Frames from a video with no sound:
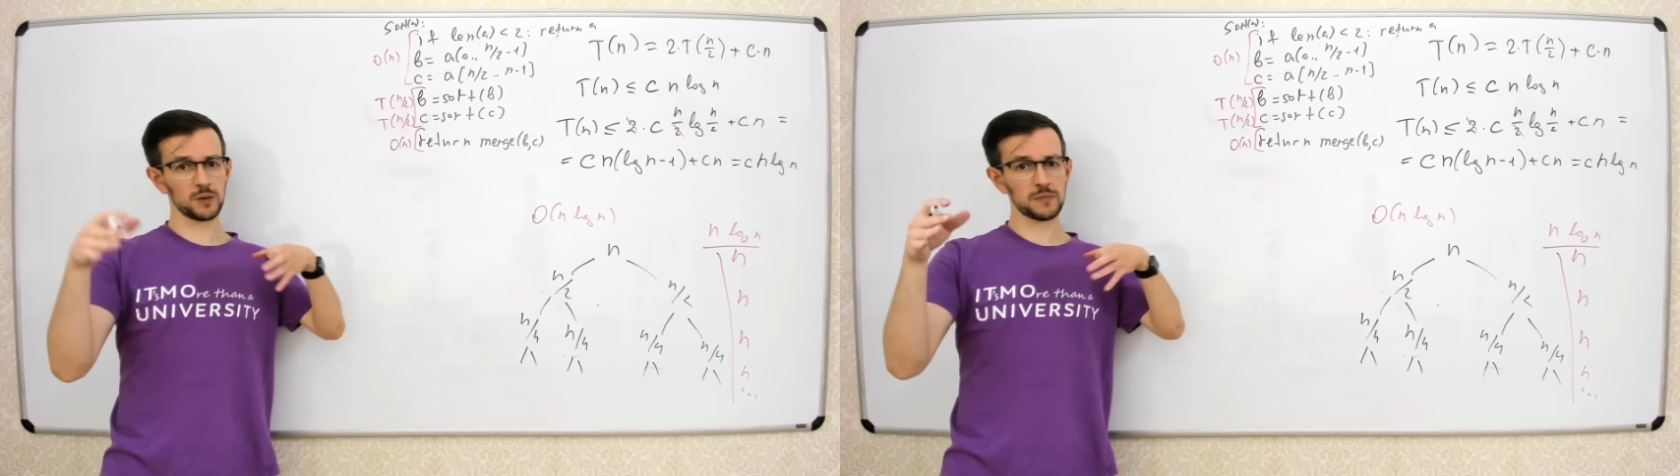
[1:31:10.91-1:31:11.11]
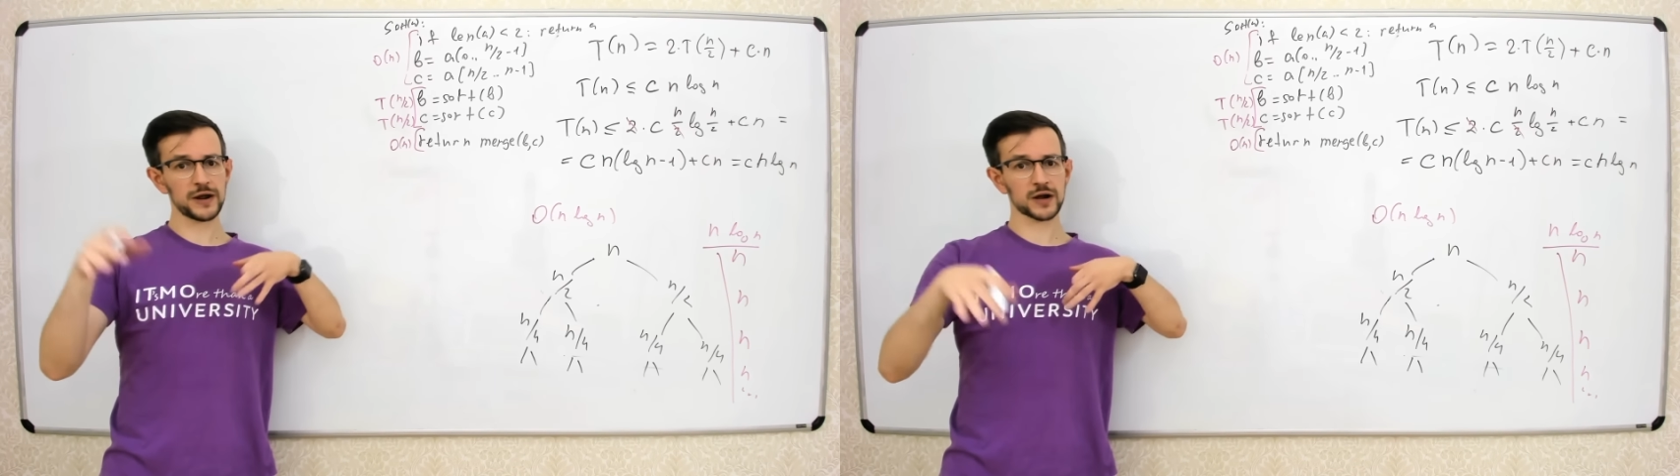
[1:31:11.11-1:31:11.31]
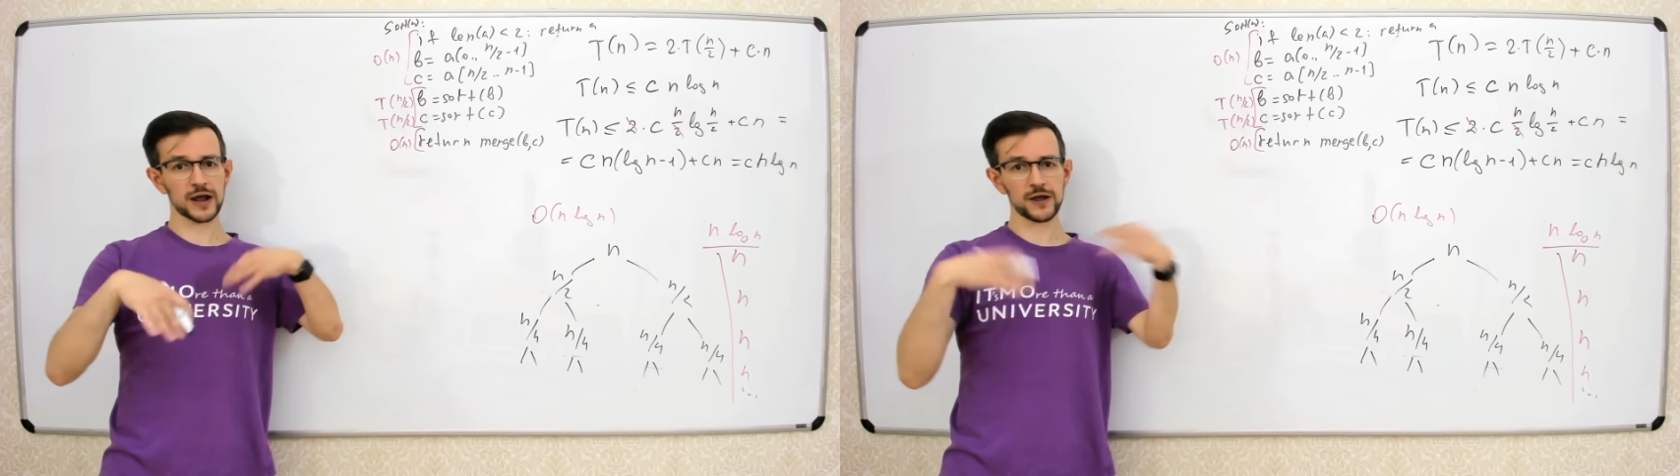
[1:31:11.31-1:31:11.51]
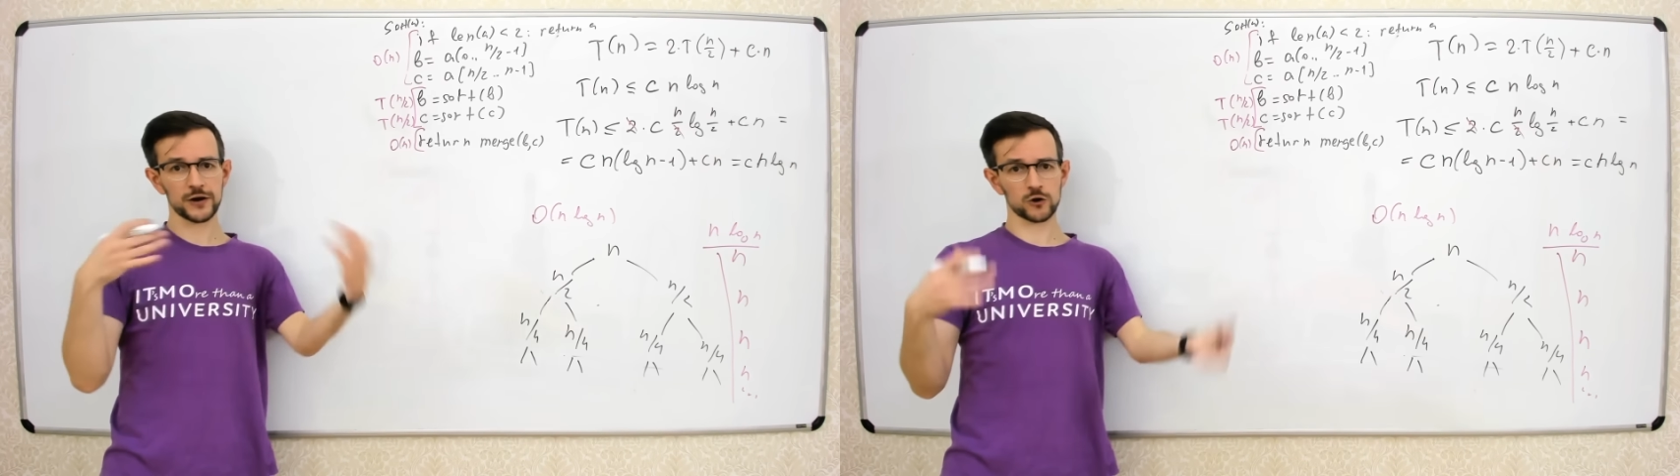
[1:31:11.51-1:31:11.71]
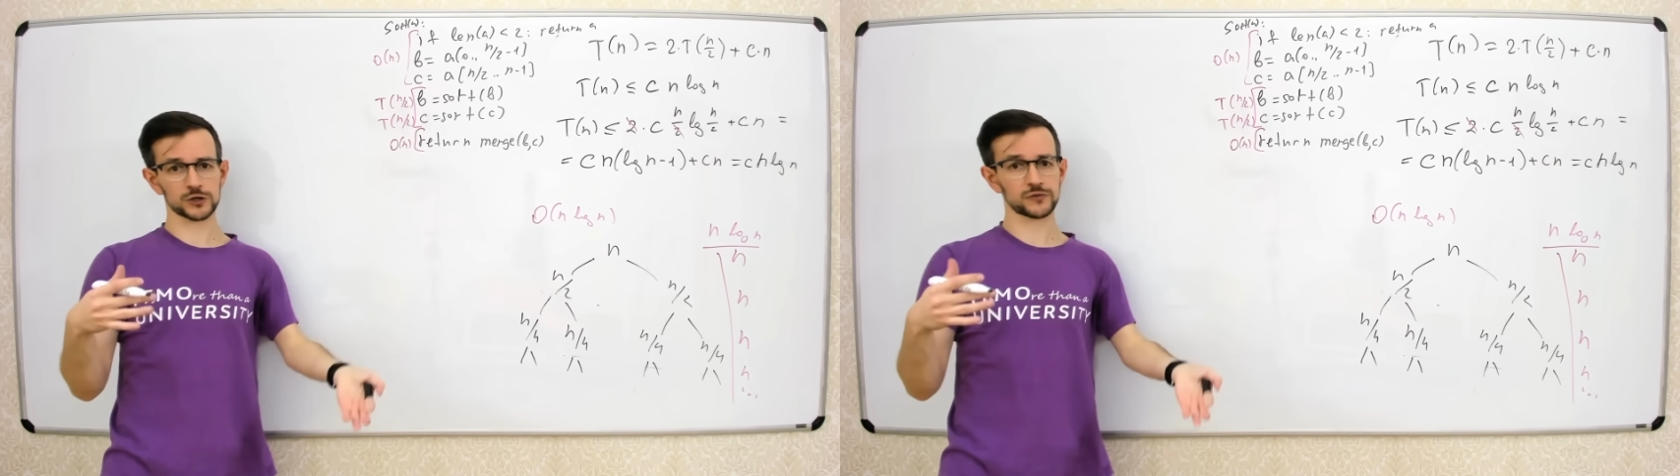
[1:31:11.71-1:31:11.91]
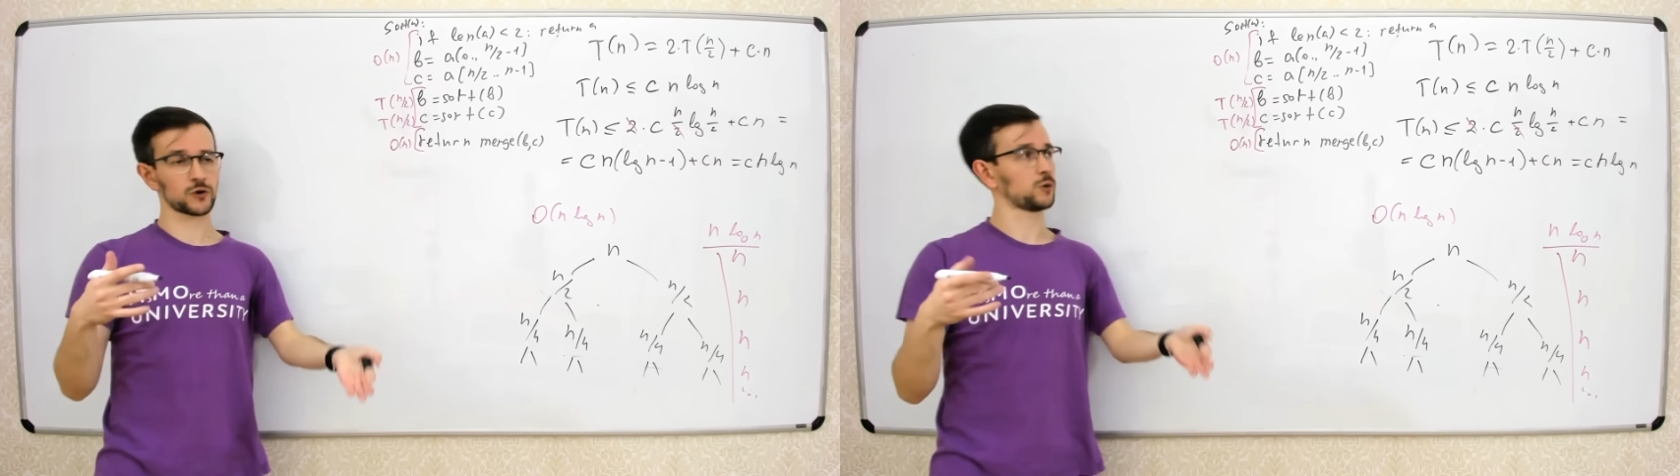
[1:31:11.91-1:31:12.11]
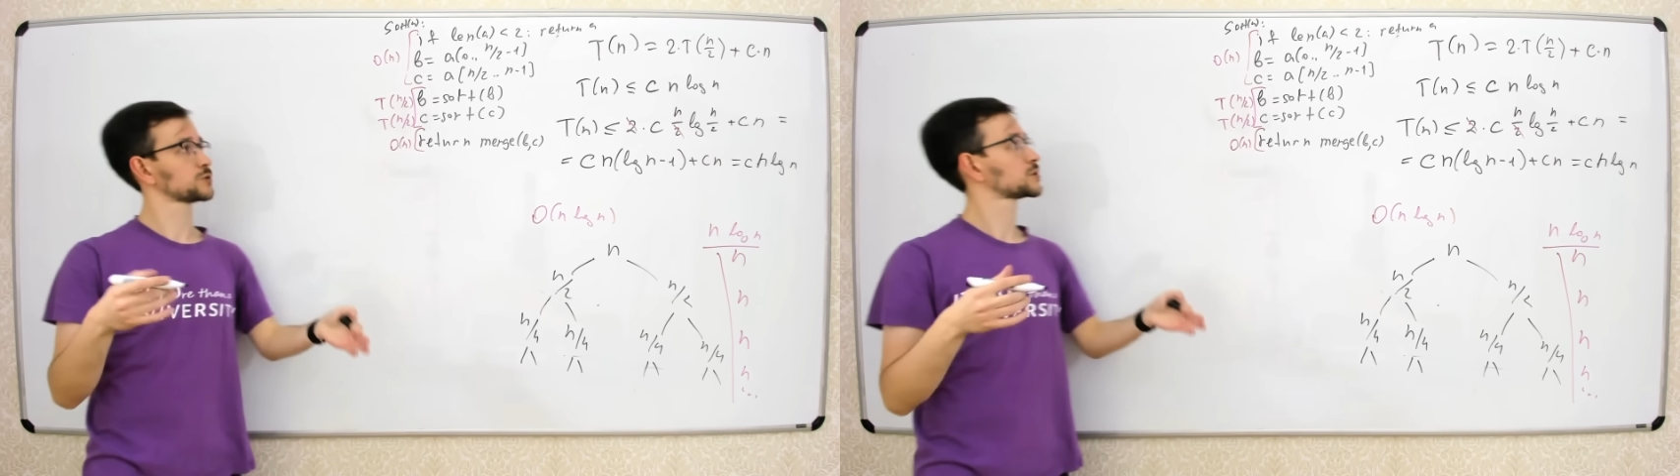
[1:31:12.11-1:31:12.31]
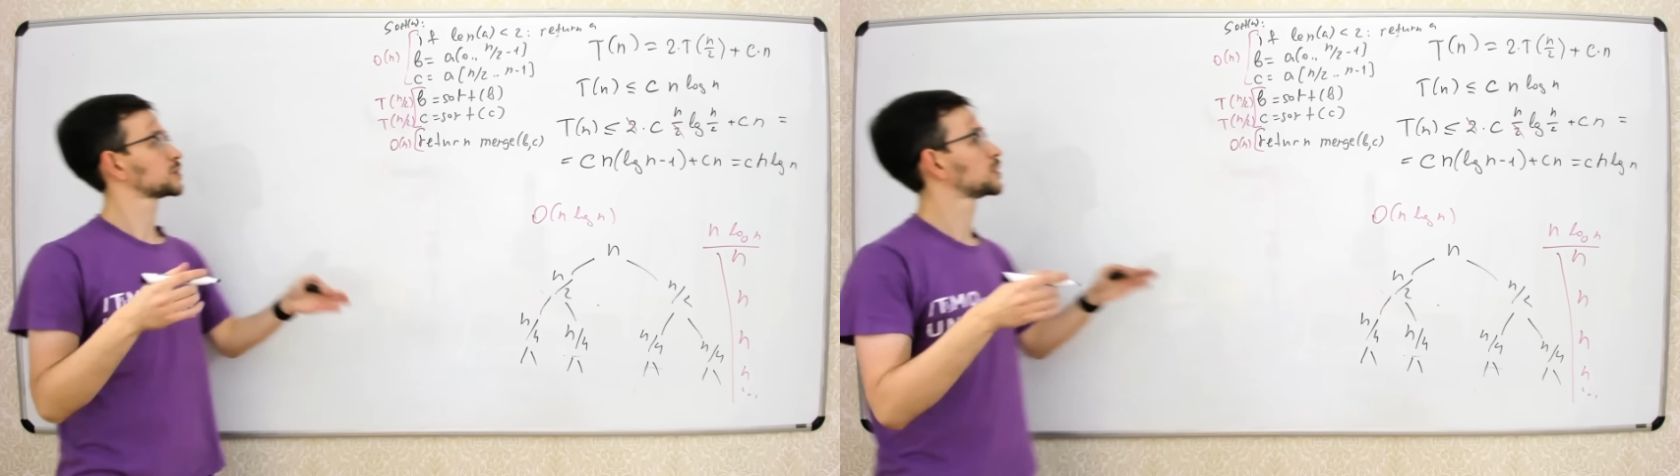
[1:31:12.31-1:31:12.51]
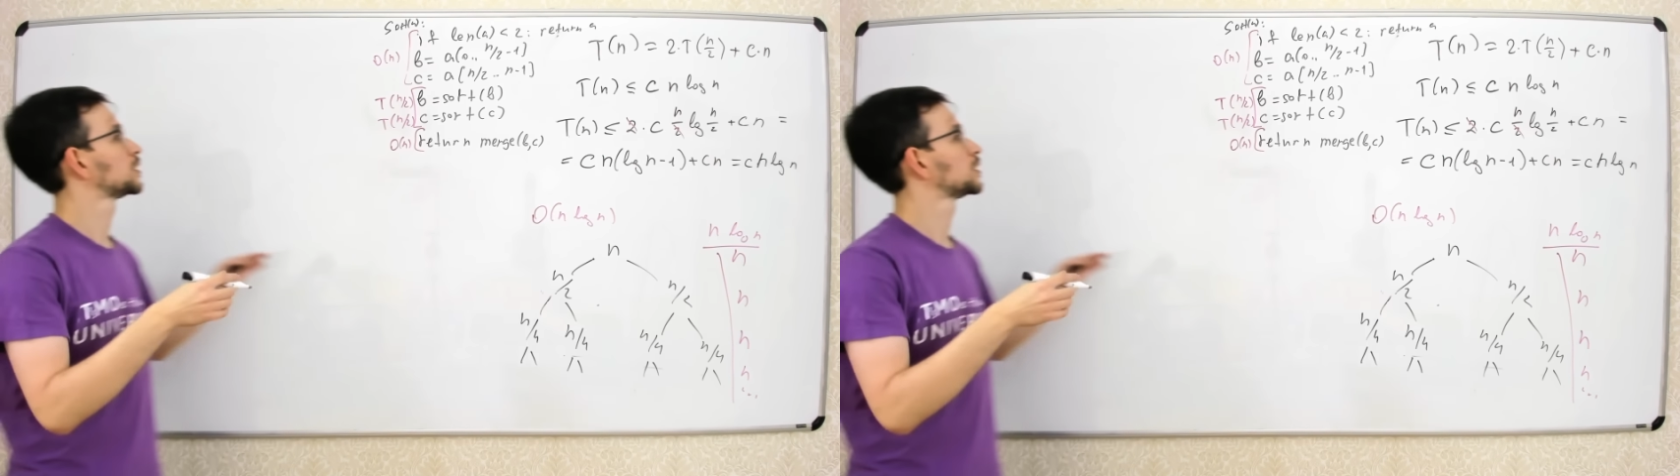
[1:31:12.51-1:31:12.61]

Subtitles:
make A recursive calls.